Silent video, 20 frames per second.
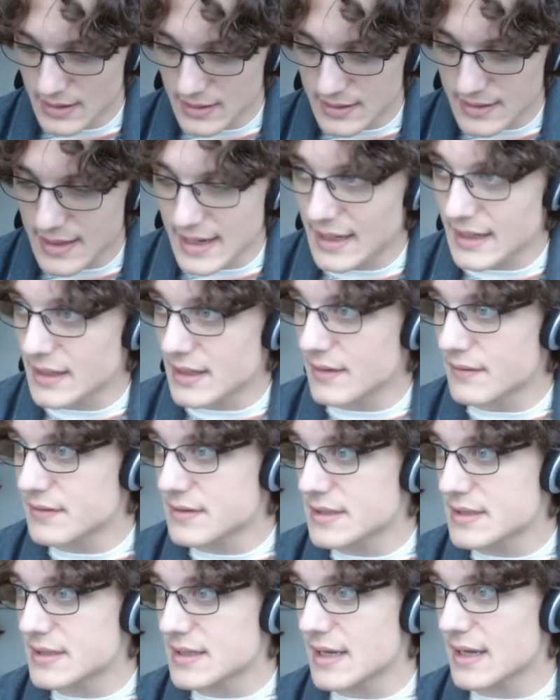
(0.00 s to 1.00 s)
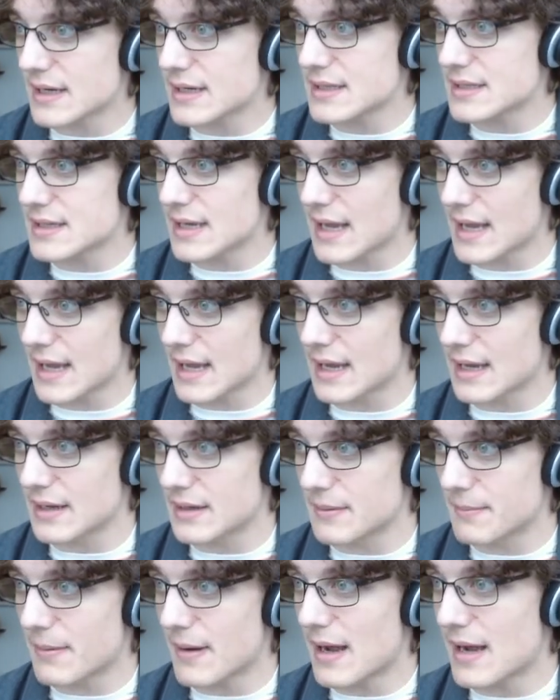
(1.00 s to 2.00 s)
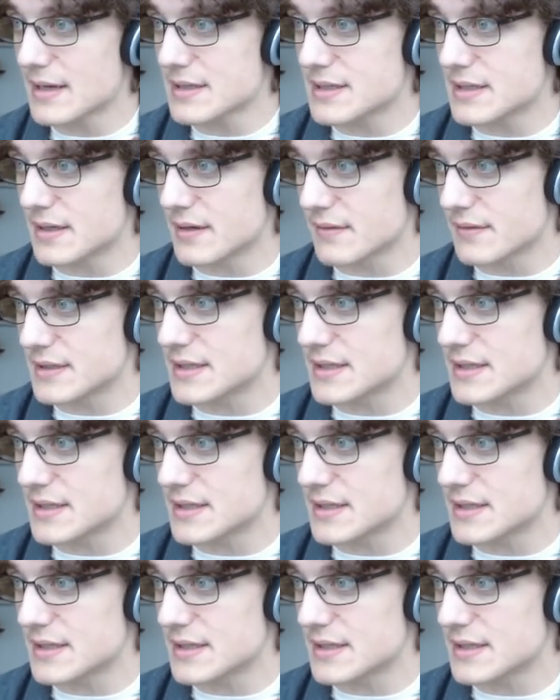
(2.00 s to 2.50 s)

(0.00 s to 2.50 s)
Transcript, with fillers: negative six and positive